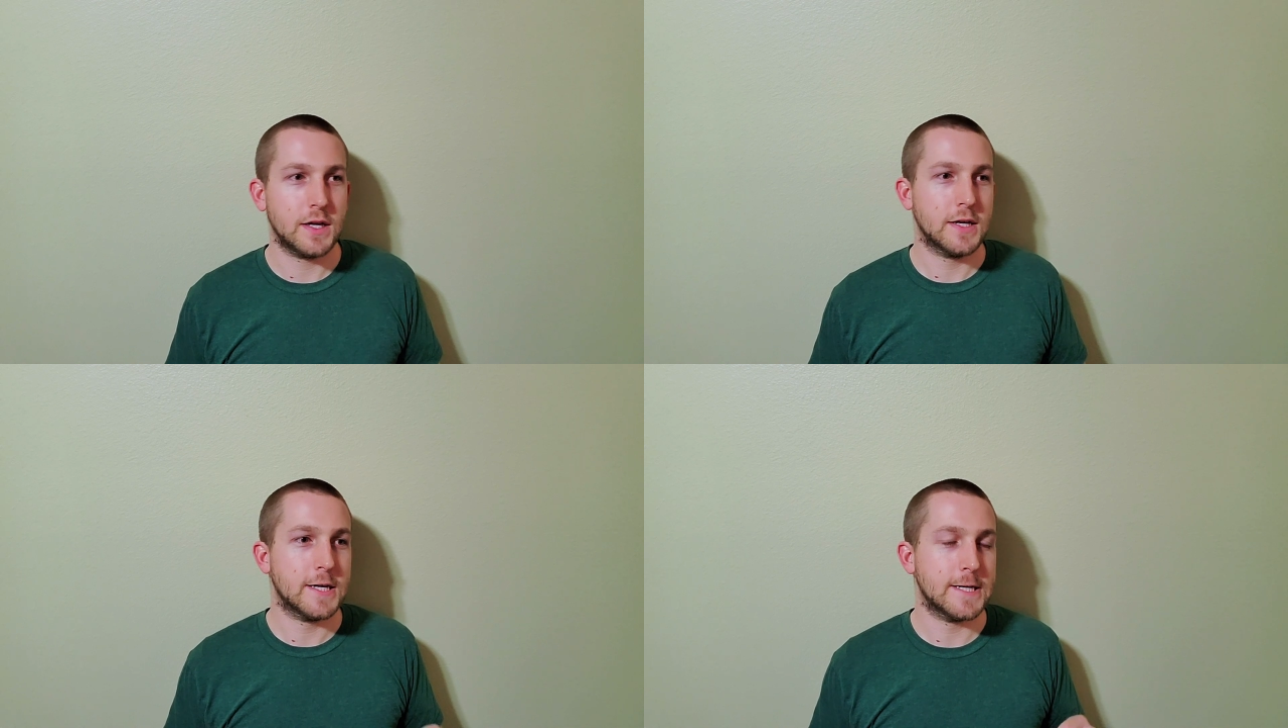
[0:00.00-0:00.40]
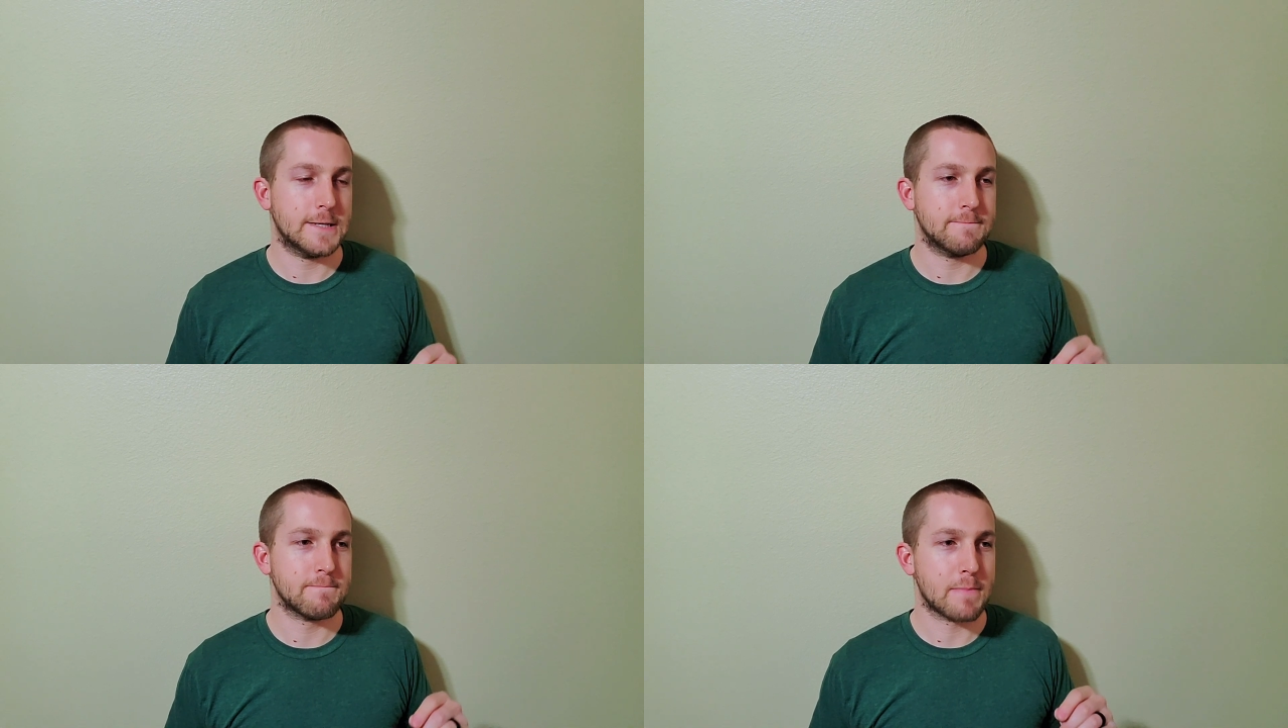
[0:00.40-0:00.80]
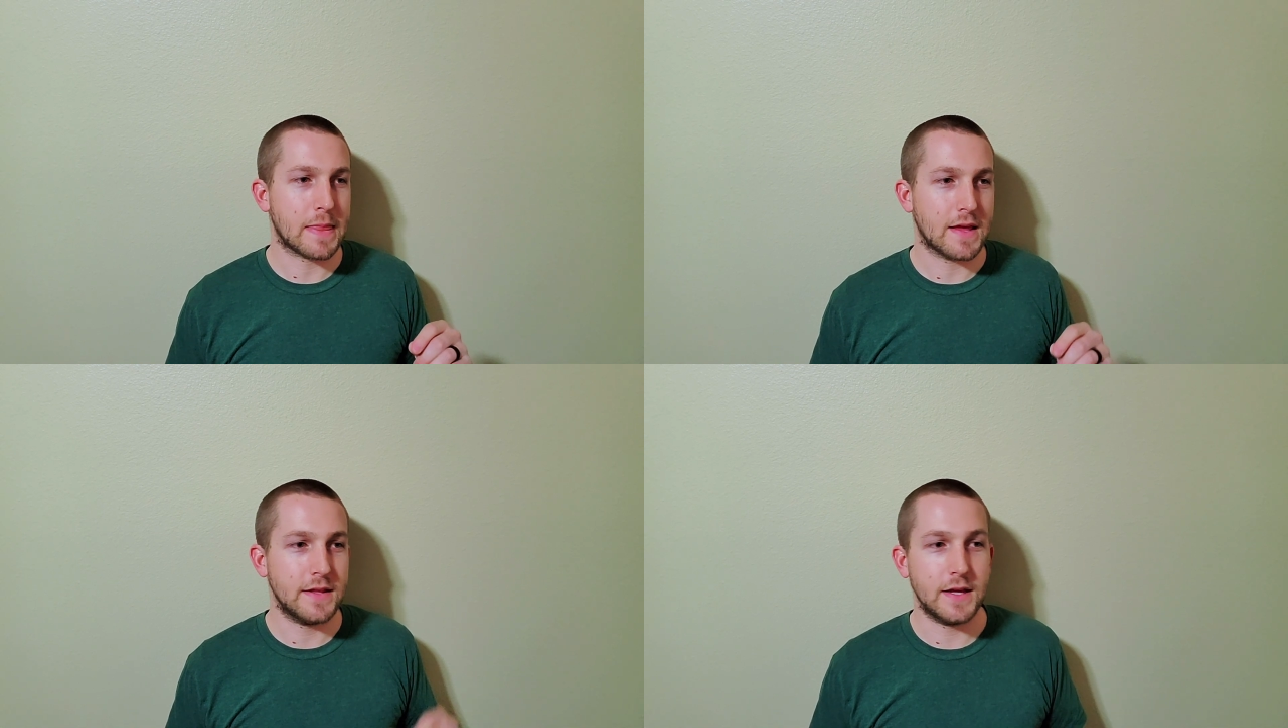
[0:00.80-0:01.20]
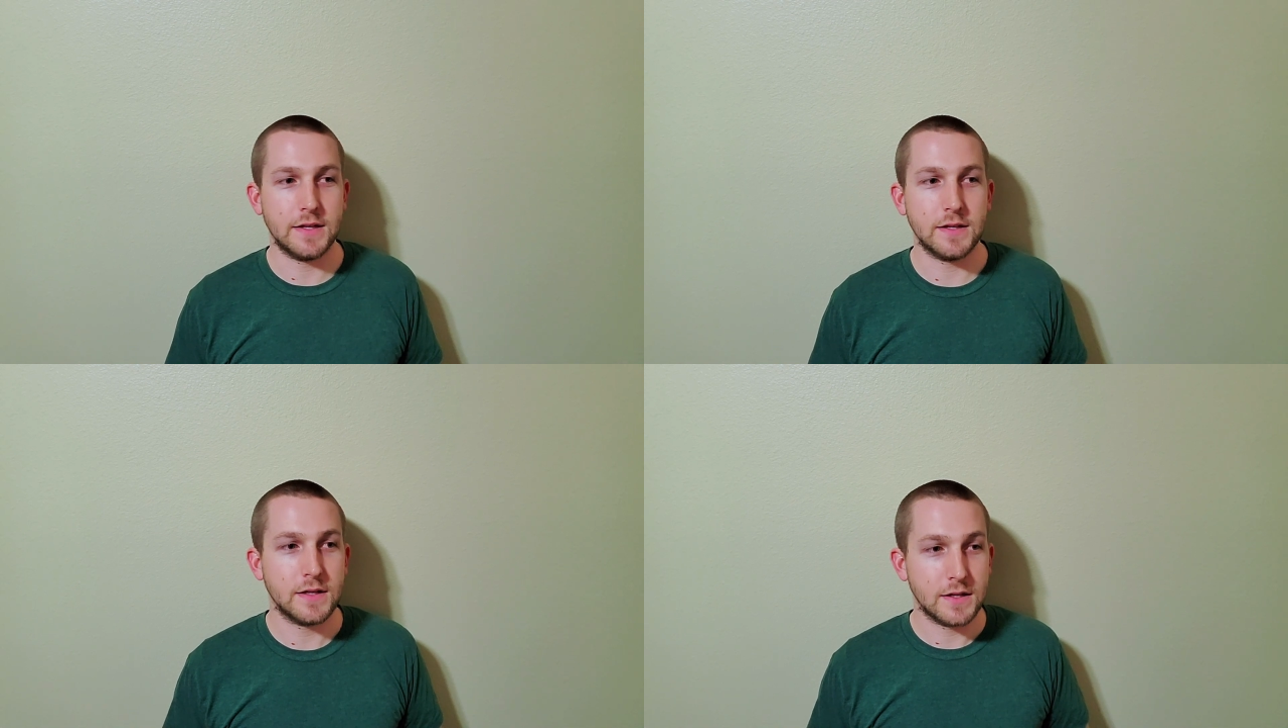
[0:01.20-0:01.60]
Um, and
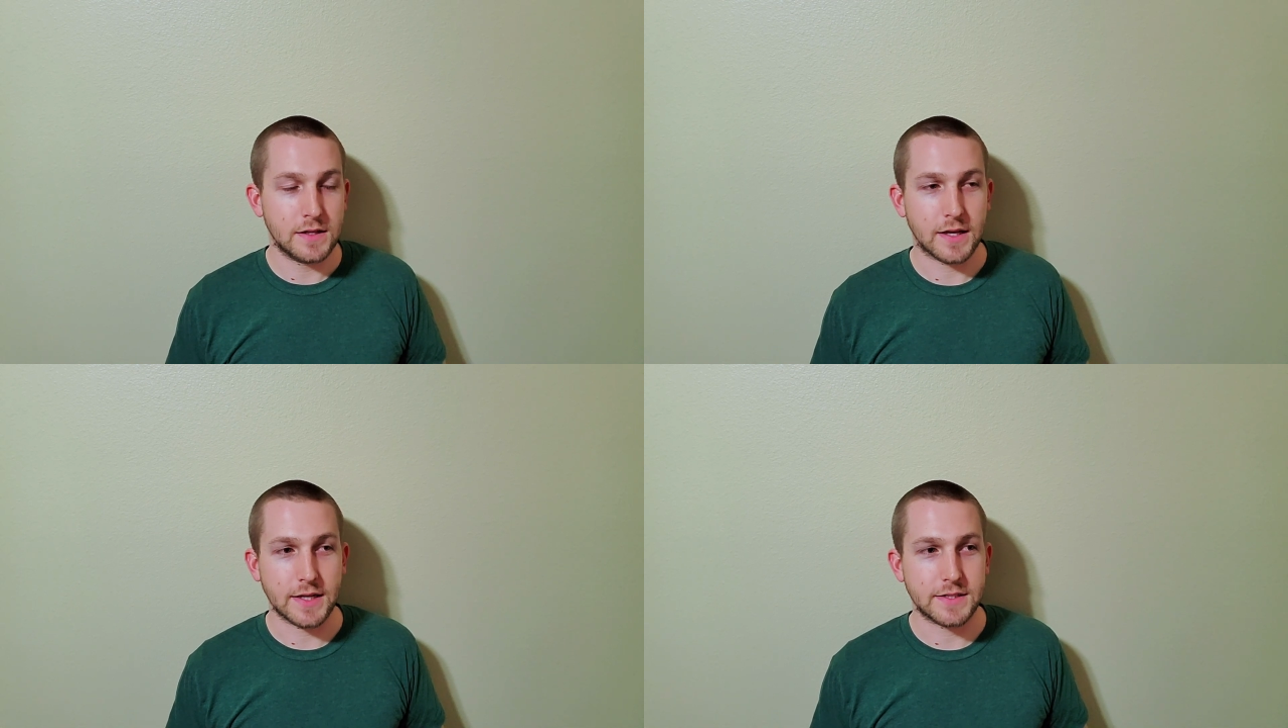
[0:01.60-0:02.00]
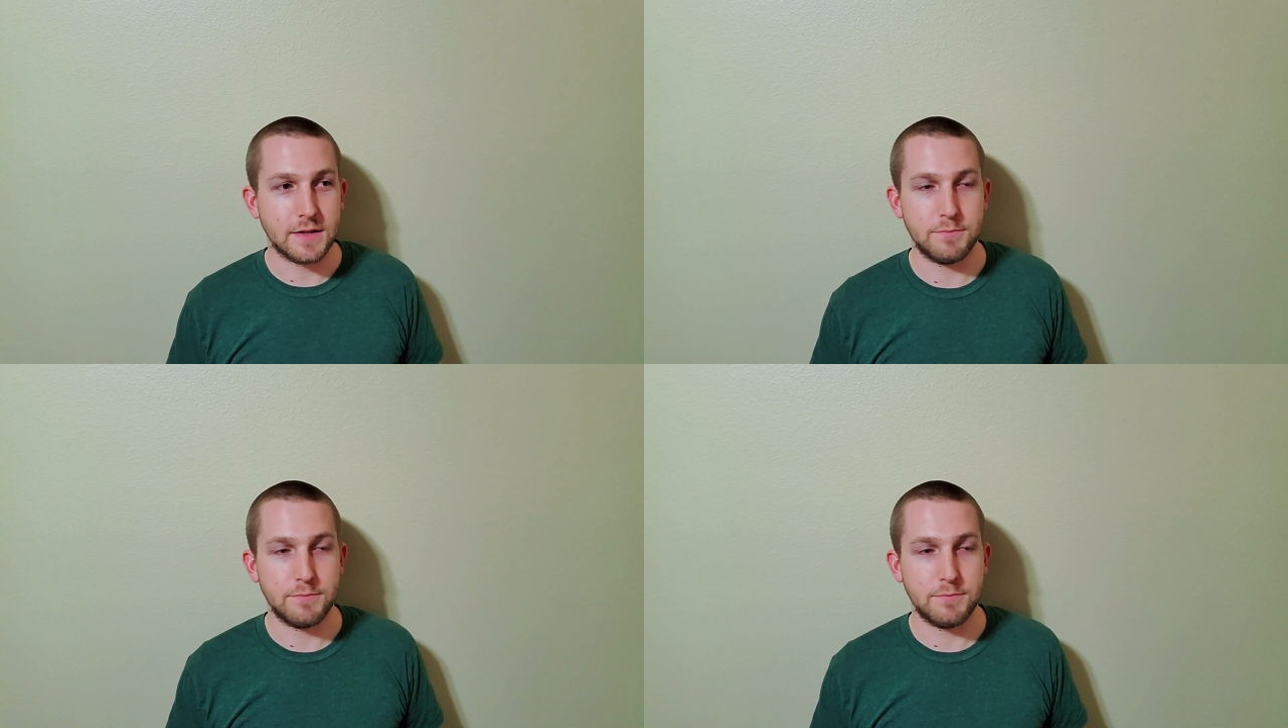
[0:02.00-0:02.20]
then like I said,